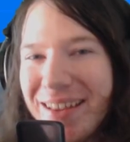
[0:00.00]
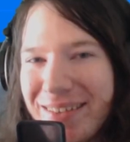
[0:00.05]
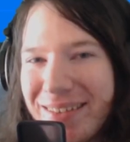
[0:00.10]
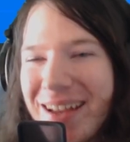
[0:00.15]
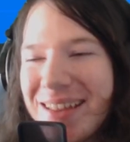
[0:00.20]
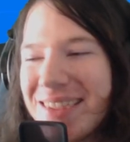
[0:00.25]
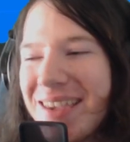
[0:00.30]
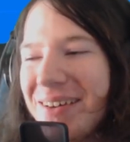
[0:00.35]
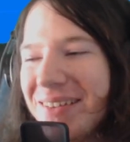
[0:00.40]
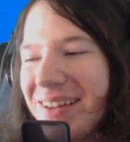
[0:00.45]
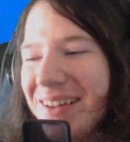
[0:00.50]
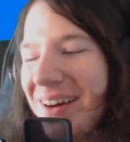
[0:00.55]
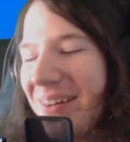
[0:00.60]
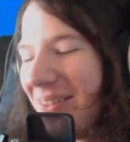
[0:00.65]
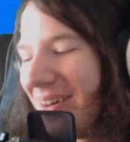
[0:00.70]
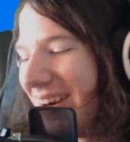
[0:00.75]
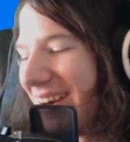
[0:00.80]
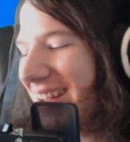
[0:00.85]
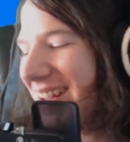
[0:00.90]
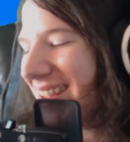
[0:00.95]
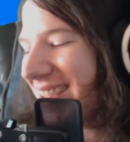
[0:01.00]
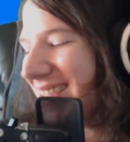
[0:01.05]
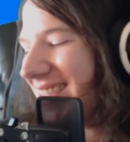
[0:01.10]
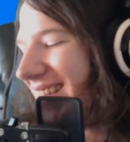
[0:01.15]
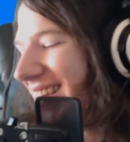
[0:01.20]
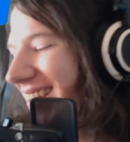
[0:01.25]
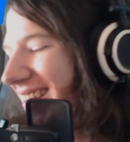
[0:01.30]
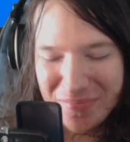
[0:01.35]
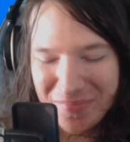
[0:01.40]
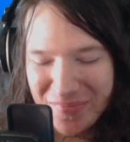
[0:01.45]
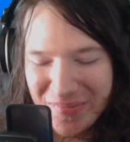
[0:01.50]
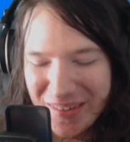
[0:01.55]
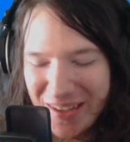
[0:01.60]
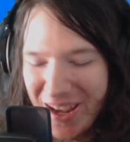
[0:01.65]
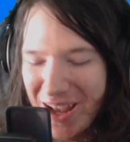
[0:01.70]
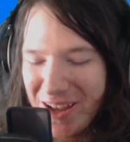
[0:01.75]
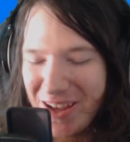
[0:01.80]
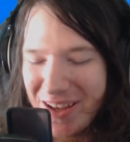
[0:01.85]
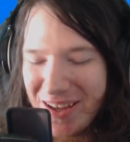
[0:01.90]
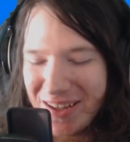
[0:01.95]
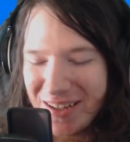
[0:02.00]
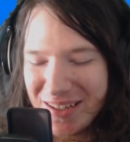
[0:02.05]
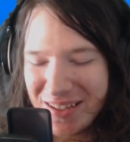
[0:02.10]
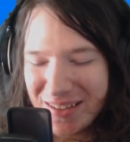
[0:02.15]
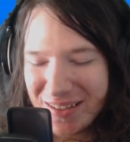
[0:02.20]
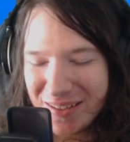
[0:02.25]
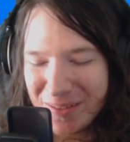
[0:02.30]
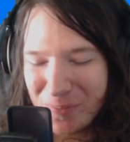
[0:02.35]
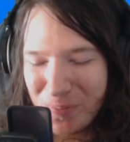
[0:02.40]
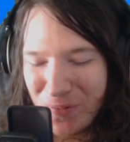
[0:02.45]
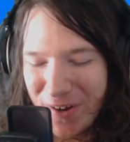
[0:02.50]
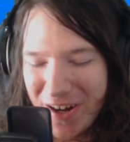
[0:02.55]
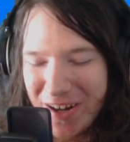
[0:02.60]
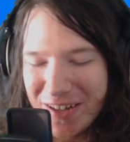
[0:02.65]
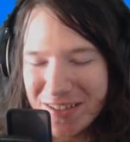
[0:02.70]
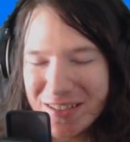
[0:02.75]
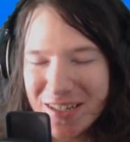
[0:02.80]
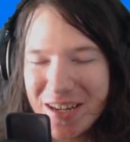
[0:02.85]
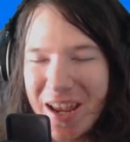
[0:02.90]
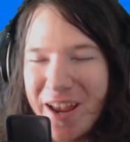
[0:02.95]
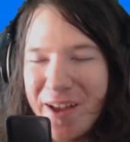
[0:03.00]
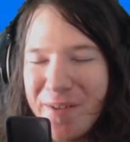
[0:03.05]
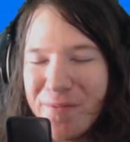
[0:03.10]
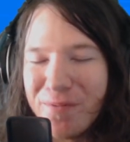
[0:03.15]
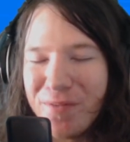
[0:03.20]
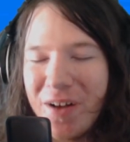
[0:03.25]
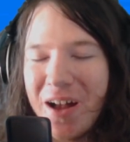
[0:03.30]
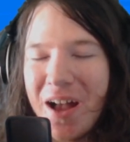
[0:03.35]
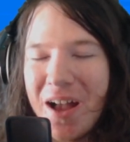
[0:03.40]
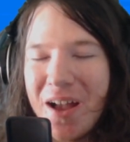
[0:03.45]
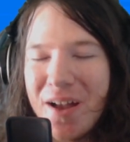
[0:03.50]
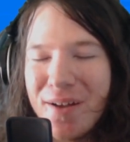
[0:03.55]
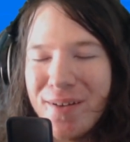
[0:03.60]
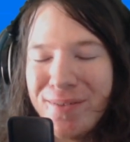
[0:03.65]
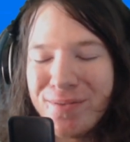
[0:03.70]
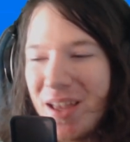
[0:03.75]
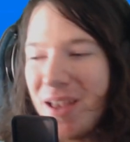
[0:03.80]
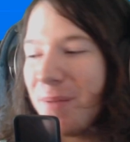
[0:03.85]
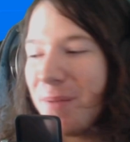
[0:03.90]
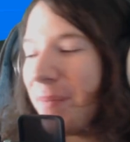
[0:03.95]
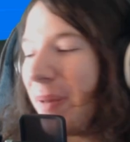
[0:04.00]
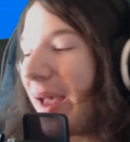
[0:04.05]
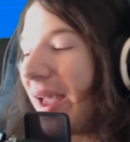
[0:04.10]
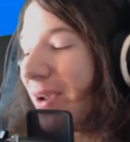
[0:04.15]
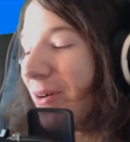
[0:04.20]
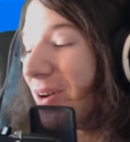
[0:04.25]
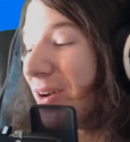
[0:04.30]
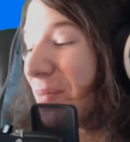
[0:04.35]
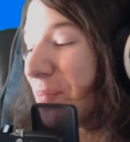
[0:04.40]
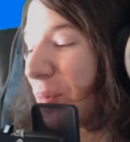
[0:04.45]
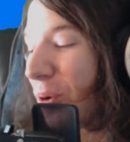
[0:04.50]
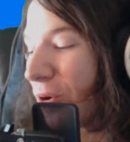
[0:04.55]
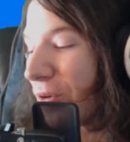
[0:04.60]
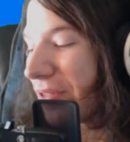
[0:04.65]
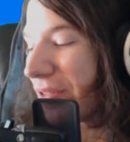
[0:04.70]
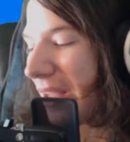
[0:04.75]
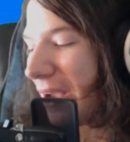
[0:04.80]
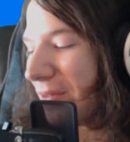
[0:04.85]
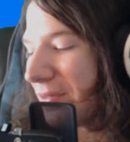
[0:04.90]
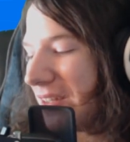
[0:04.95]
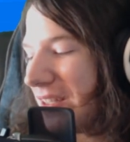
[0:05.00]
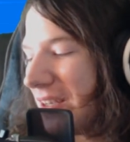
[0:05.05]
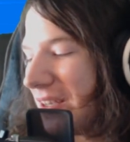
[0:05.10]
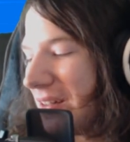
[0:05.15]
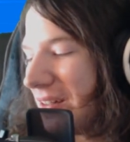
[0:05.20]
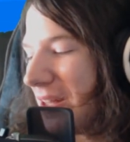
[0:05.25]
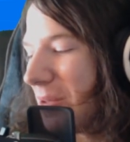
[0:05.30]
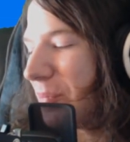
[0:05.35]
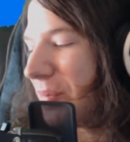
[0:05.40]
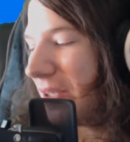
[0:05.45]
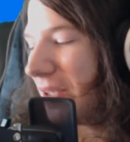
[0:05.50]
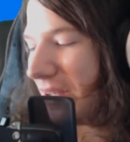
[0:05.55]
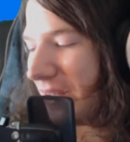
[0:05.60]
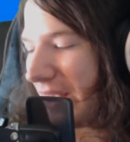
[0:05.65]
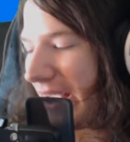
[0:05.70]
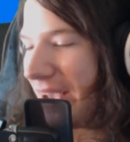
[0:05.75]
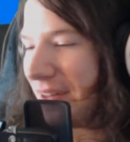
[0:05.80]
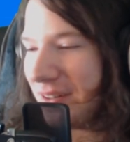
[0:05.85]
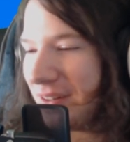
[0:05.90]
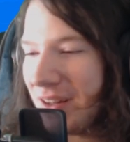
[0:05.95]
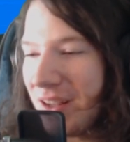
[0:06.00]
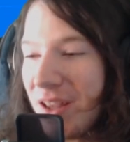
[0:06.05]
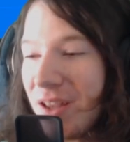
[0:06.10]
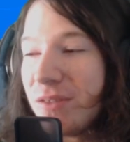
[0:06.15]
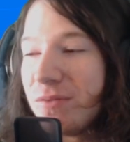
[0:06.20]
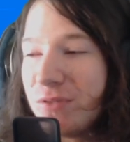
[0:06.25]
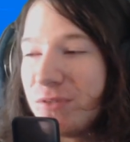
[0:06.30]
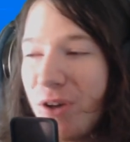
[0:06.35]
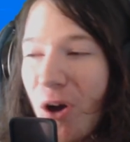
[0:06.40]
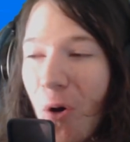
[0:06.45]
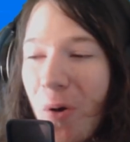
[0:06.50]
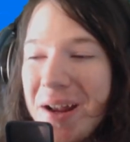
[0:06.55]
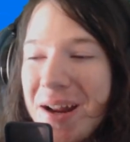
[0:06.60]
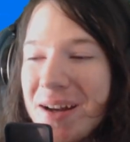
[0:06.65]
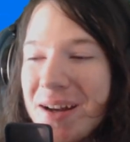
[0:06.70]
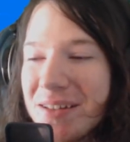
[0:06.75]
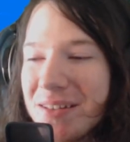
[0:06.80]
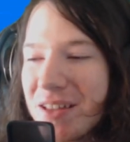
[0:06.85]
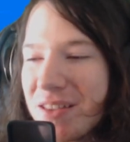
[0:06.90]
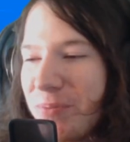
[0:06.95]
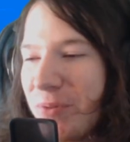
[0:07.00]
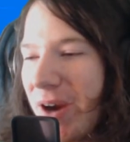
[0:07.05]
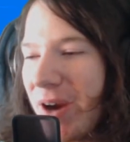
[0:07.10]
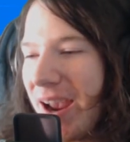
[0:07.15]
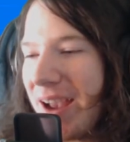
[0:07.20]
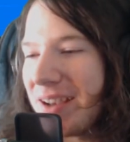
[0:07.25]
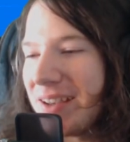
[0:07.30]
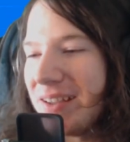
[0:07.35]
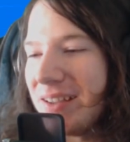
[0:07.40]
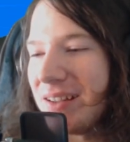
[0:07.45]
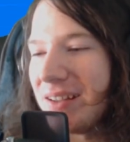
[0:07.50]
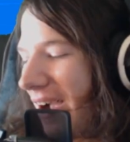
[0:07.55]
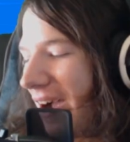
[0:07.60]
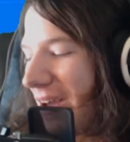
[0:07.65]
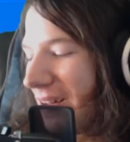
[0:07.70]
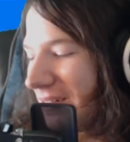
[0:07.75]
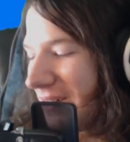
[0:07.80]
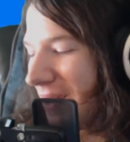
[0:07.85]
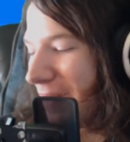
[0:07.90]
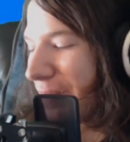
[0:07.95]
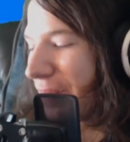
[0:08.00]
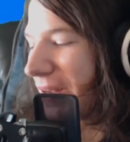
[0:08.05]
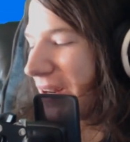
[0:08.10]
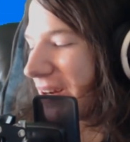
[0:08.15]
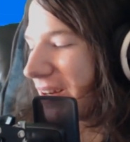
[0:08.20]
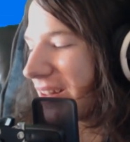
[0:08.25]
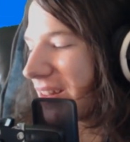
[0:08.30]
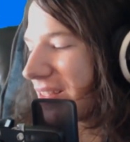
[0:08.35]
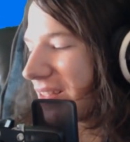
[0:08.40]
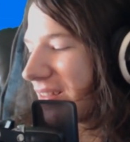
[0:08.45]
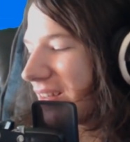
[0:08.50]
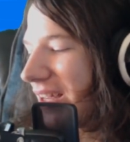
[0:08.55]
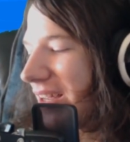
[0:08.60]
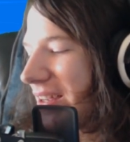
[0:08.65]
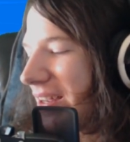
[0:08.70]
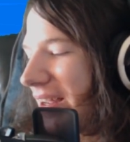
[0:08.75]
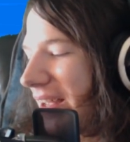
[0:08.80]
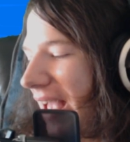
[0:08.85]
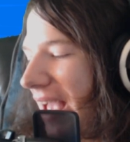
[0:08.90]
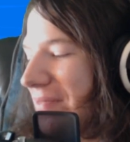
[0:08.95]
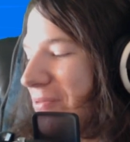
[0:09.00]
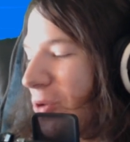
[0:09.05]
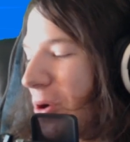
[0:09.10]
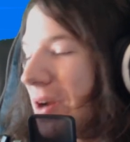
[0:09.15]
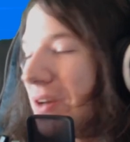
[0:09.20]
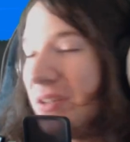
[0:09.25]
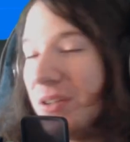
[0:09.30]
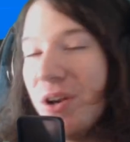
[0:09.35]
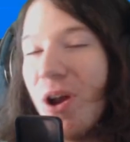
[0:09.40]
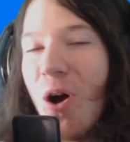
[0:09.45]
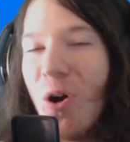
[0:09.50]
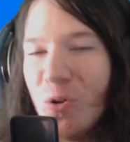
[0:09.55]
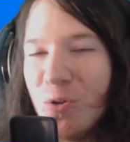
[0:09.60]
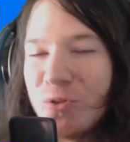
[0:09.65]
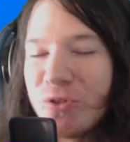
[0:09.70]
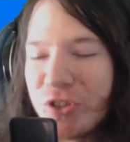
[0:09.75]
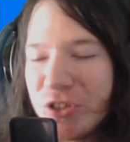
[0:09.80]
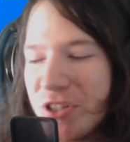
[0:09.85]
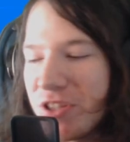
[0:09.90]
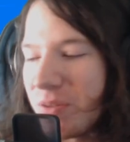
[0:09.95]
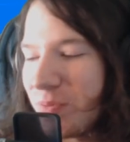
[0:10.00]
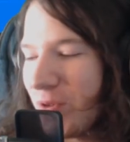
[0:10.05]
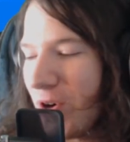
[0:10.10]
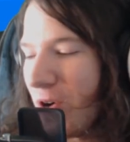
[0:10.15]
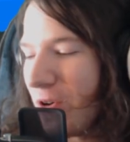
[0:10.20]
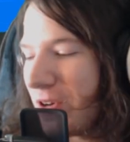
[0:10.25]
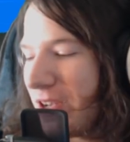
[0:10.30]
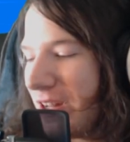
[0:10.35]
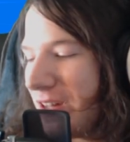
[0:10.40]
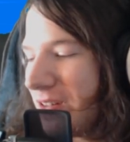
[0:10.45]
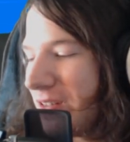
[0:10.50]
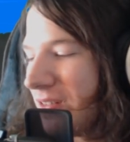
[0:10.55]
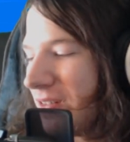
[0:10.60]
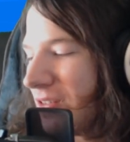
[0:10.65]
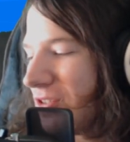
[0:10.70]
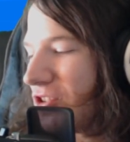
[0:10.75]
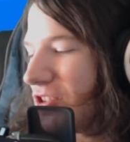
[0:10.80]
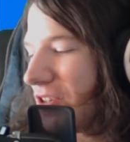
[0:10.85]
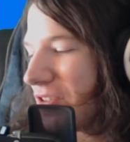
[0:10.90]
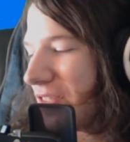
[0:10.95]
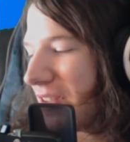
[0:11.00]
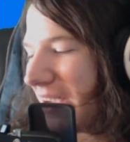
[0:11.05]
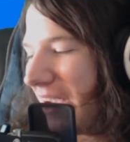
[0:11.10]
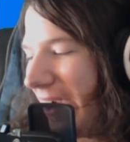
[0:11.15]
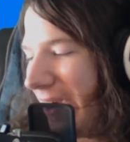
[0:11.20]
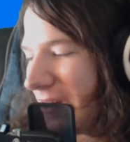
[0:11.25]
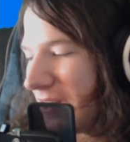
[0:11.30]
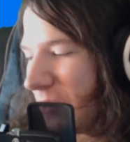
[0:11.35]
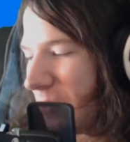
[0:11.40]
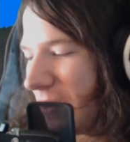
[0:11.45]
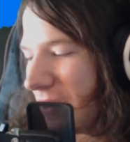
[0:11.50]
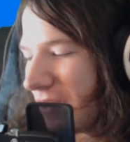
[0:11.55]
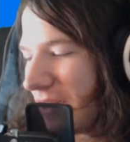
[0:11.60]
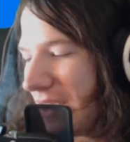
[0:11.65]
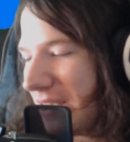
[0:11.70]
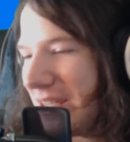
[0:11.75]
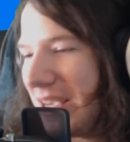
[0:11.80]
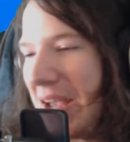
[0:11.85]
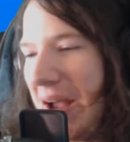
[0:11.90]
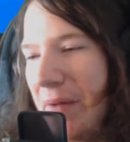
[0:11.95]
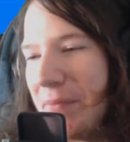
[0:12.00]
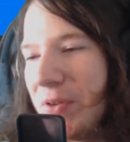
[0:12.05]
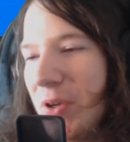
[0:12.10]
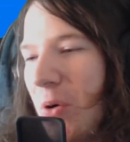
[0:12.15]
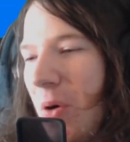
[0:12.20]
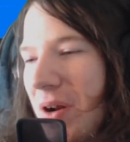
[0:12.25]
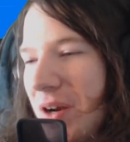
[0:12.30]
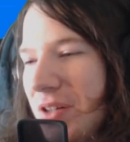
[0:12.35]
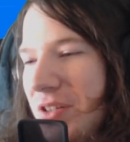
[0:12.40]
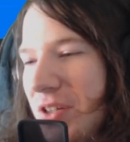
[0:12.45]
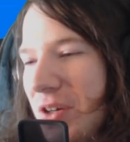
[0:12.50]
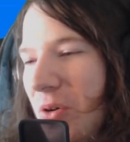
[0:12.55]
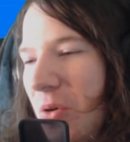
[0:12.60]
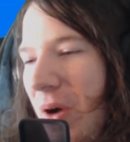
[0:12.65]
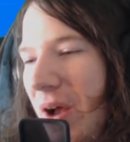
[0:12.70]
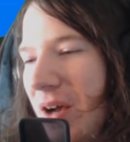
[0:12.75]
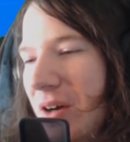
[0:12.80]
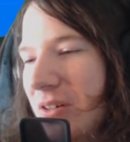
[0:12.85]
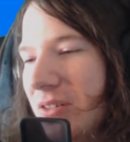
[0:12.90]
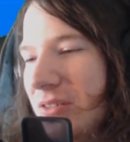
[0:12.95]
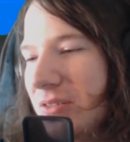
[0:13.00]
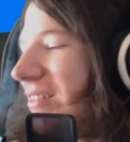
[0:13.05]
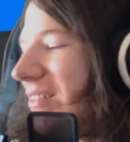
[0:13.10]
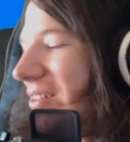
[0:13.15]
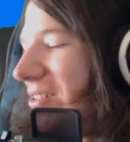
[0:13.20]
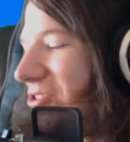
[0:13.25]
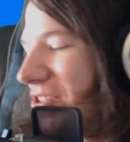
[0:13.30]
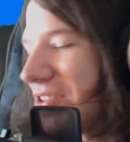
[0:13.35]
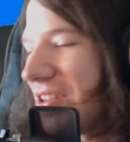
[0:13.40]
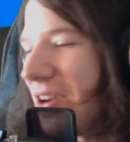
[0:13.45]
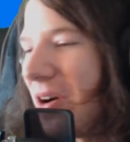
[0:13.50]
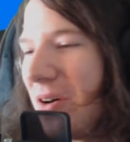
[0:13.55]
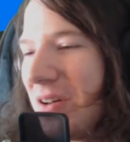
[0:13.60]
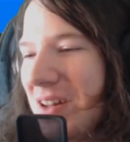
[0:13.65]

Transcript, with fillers: that's how that works. I Bring it to game five. Penguin pulls out the Olympia, and going into this bracket, Olympia is like, everyone knows she's broken. She's the character where it's like, yeah, if you want to do well, just go